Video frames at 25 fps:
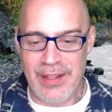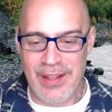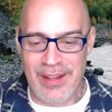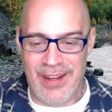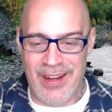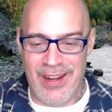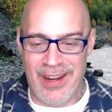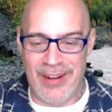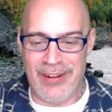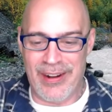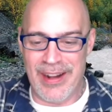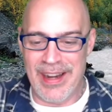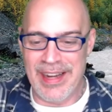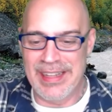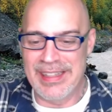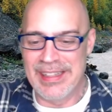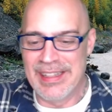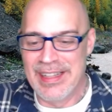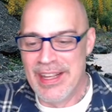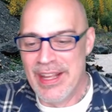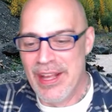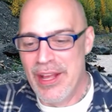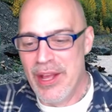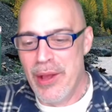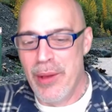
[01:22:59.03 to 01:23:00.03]
all
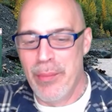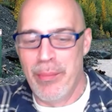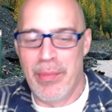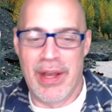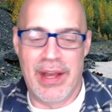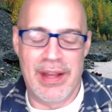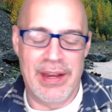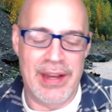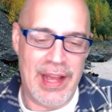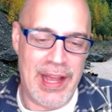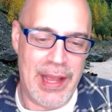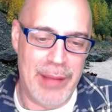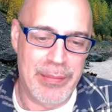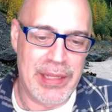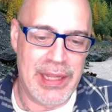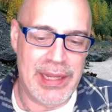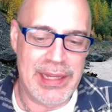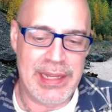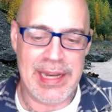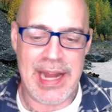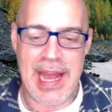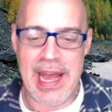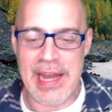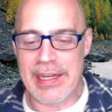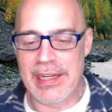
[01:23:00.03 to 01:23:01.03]
right. But I'm going
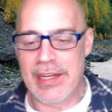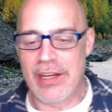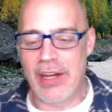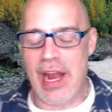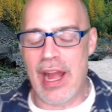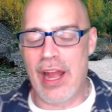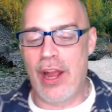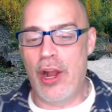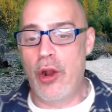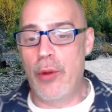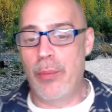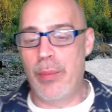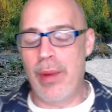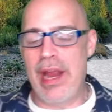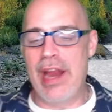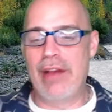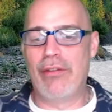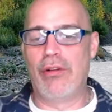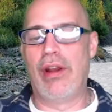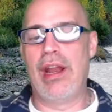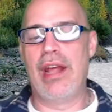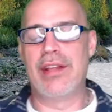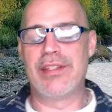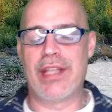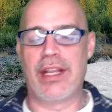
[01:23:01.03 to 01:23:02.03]
to get out of here. I hope
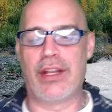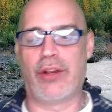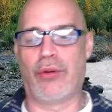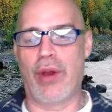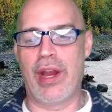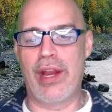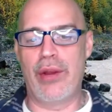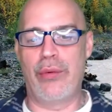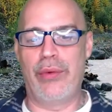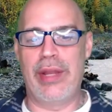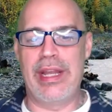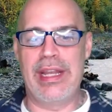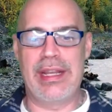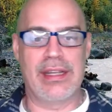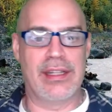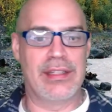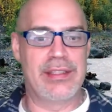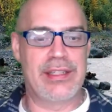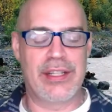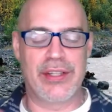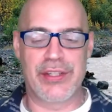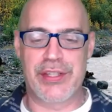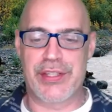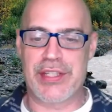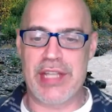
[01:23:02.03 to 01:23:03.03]
everyone has a great week
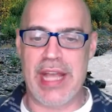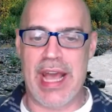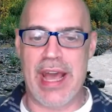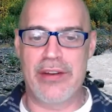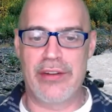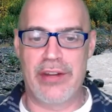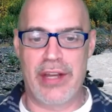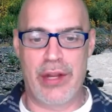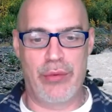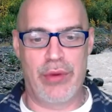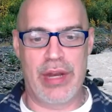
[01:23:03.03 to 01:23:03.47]
until Saturday